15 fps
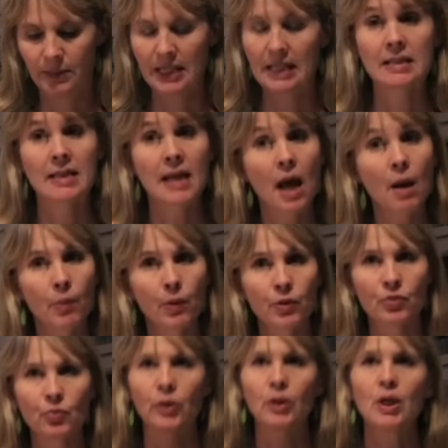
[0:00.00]

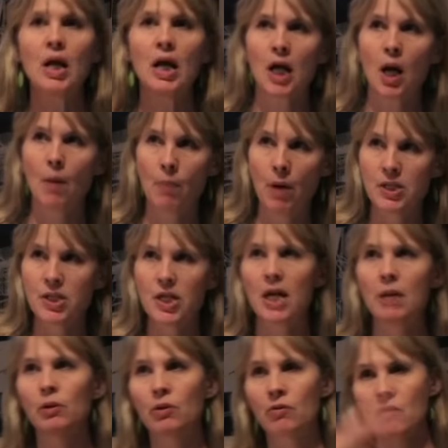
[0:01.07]
examples where cup on
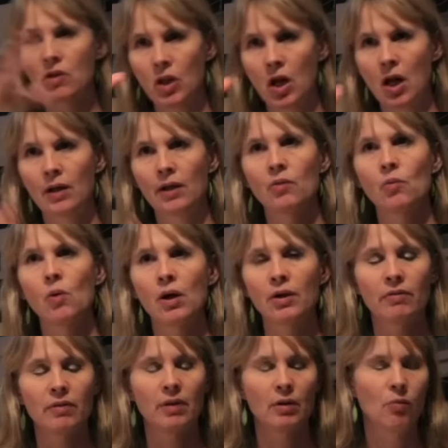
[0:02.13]
table or the clock on the wall,
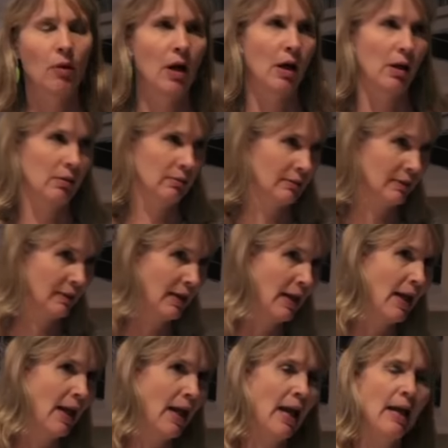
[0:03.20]
you think, well,
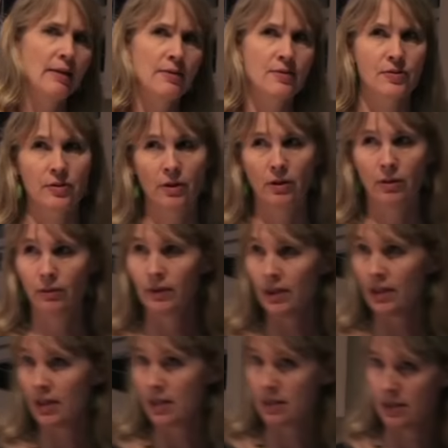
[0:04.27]
it's so
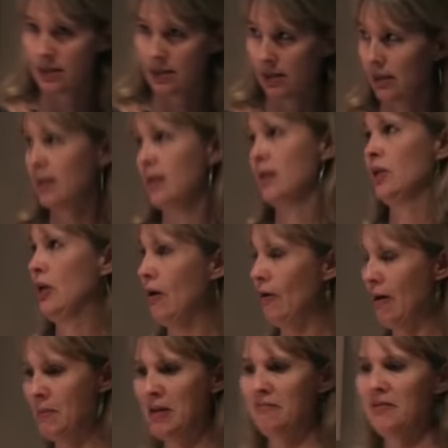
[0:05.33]
easy.
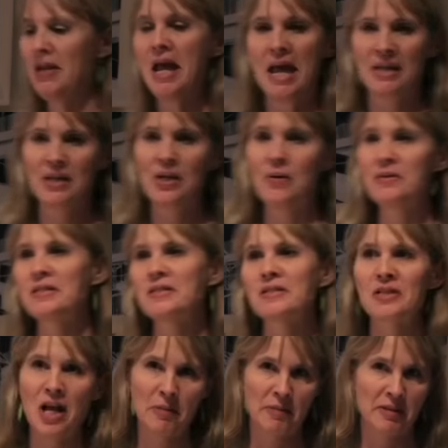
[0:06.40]
This has
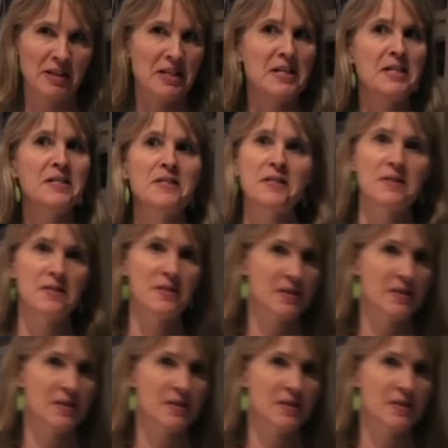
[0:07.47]
got to be the easiest